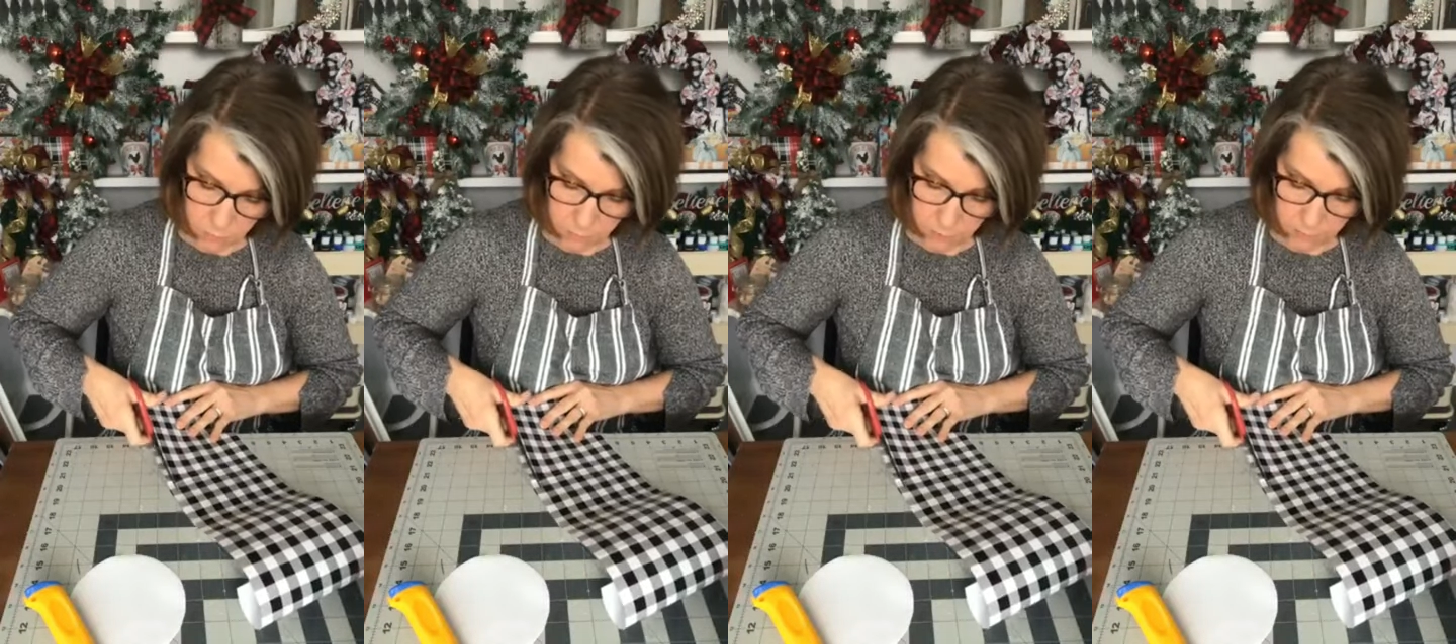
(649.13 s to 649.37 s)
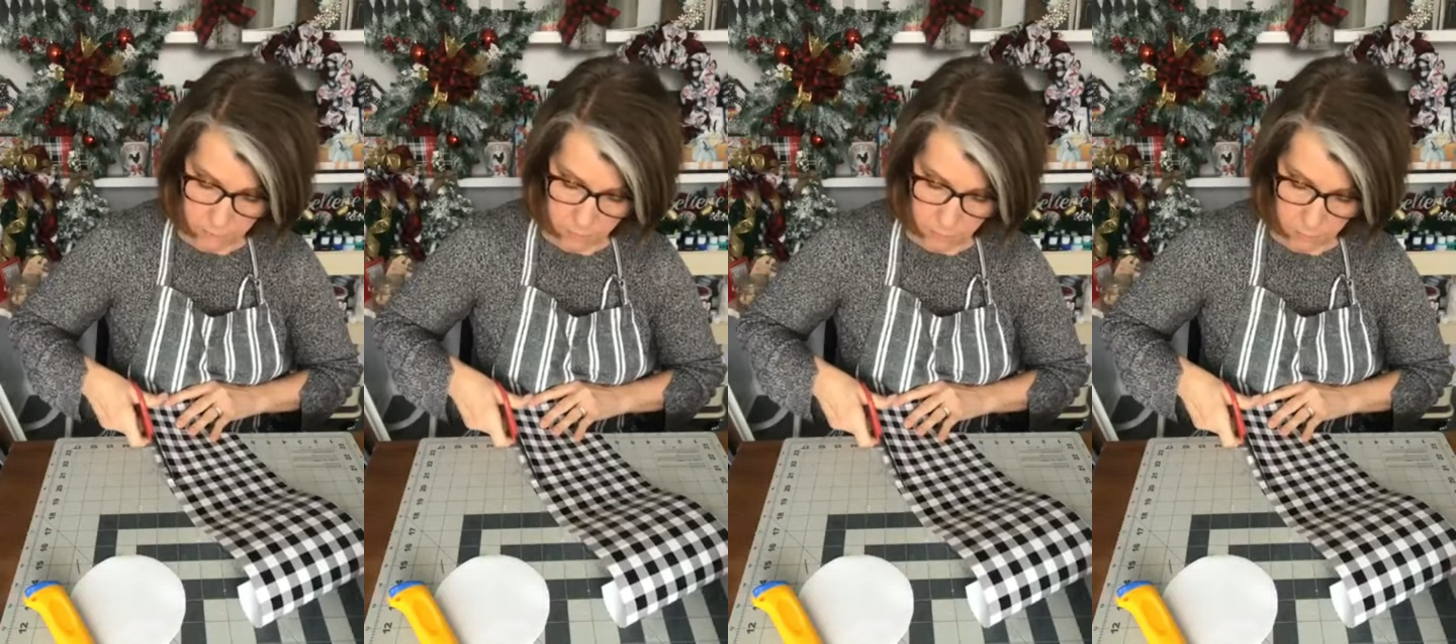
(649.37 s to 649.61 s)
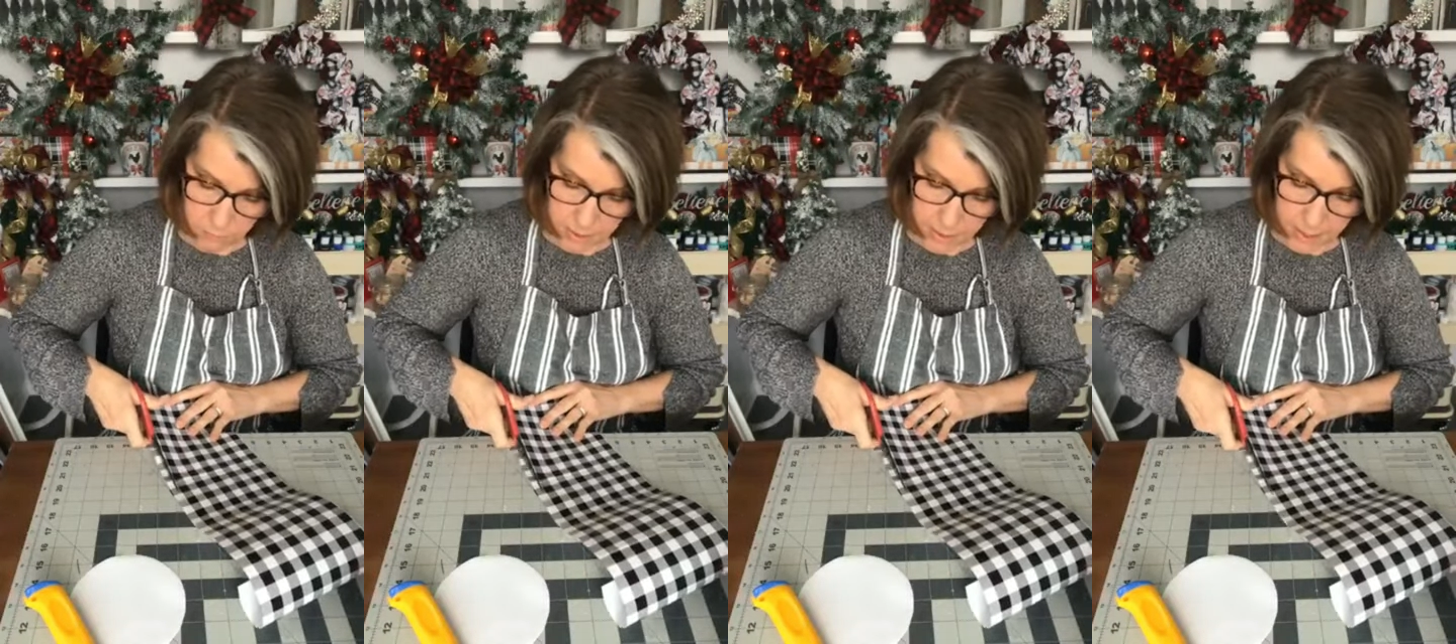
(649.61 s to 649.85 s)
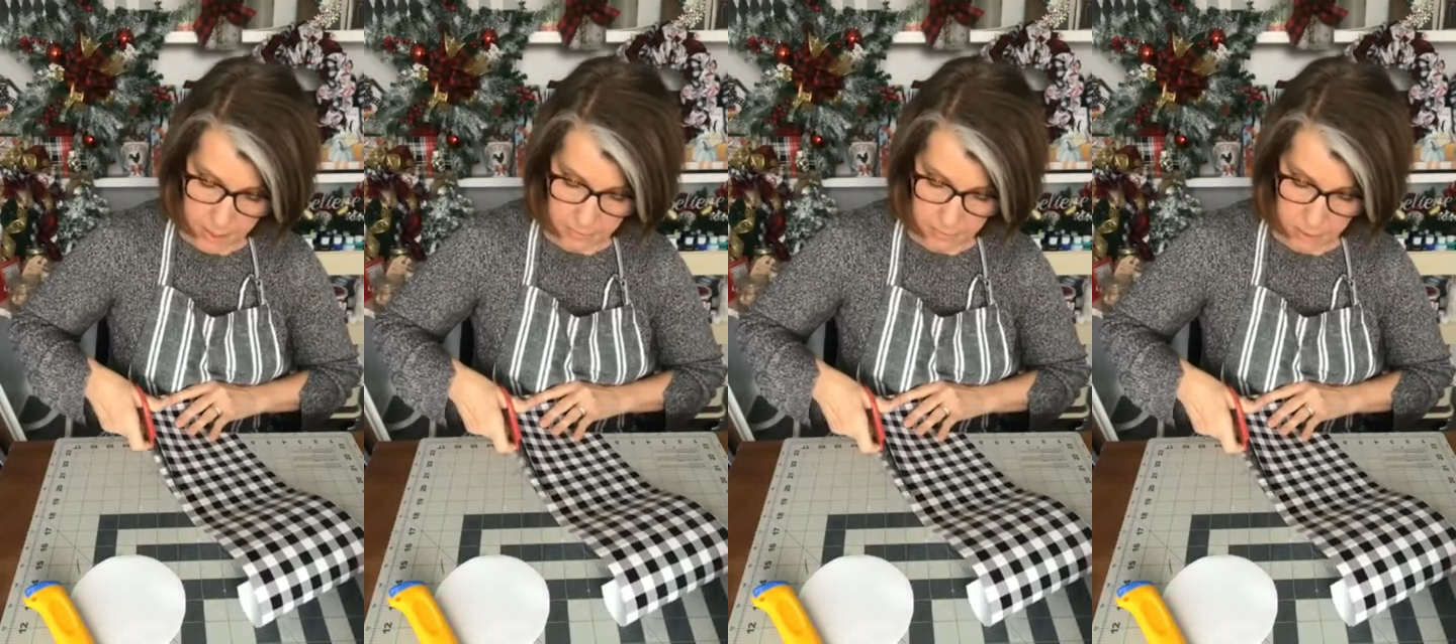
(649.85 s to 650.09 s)
above the
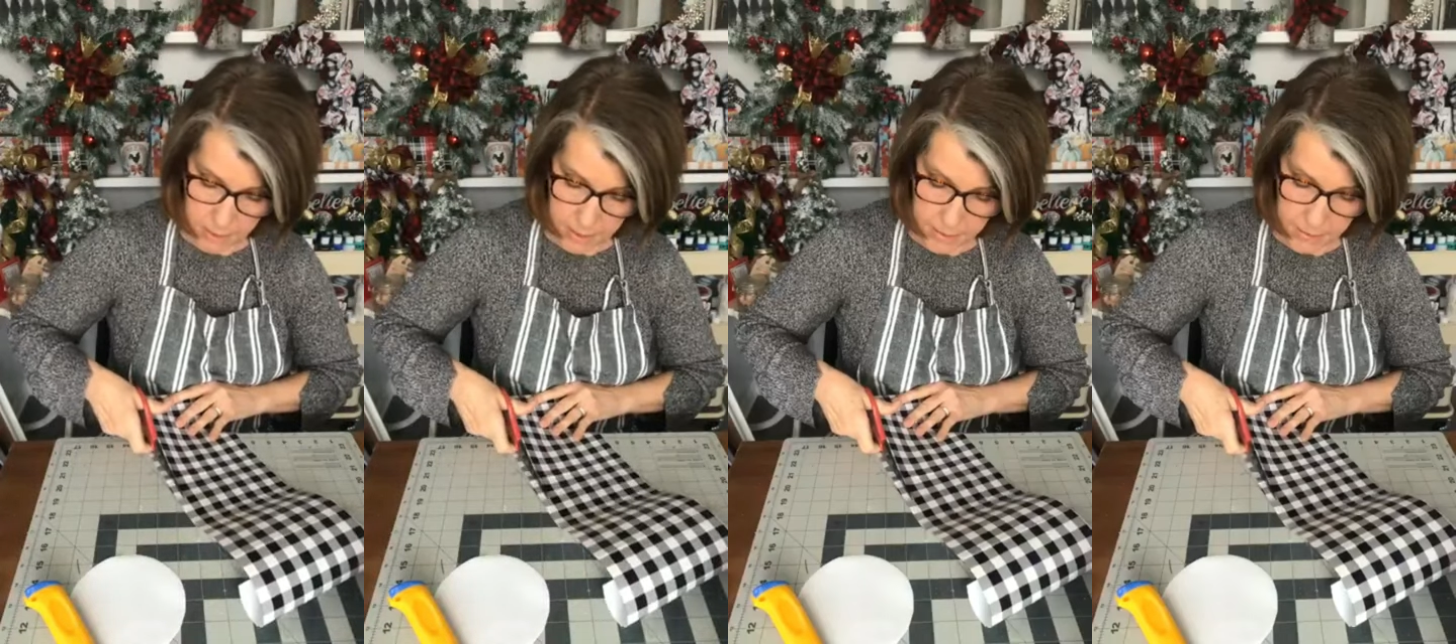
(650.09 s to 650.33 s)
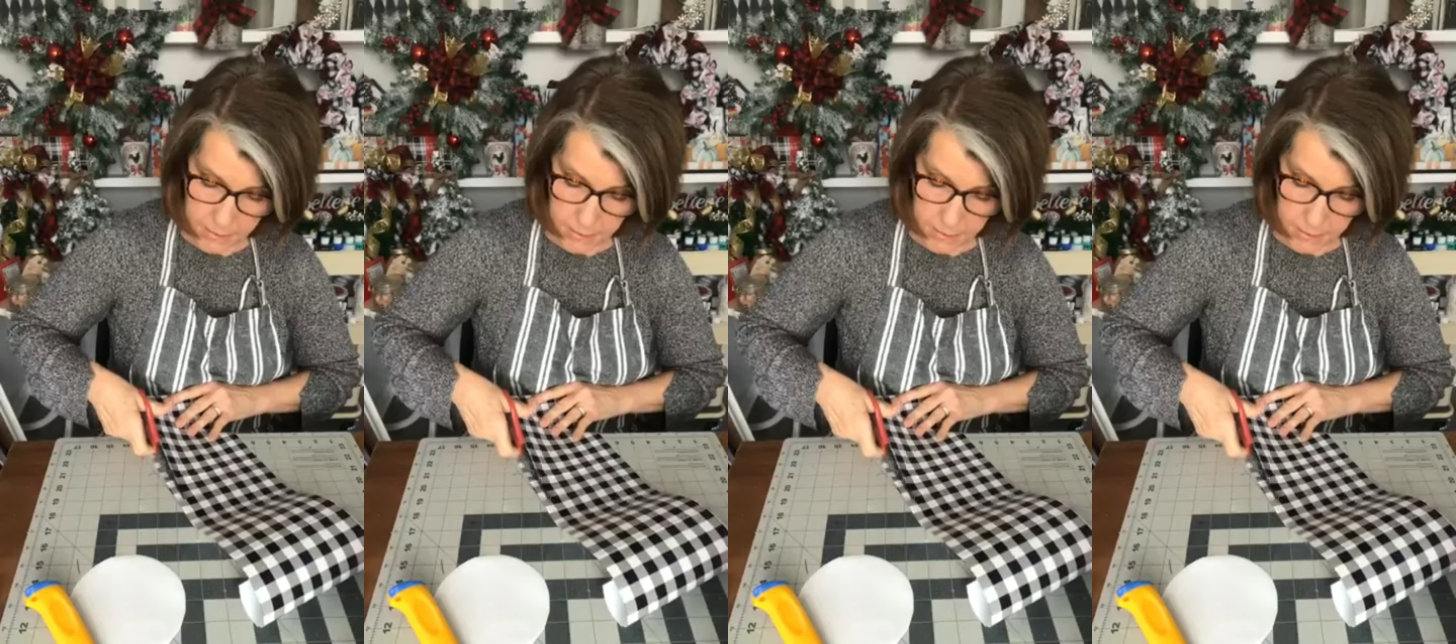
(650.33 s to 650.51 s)
black line.